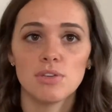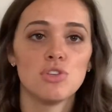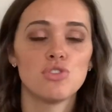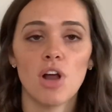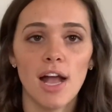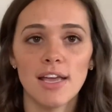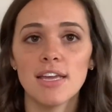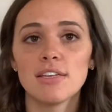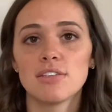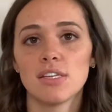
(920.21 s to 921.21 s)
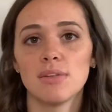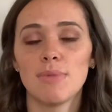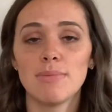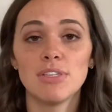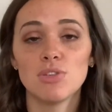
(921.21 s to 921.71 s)
it to
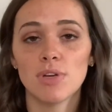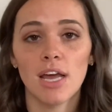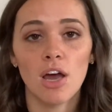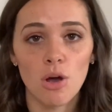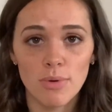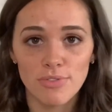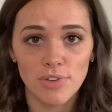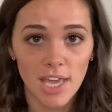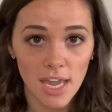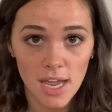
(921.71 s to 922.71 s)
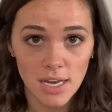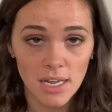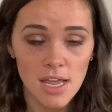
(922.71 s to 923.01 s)
maybe do it at home if you can,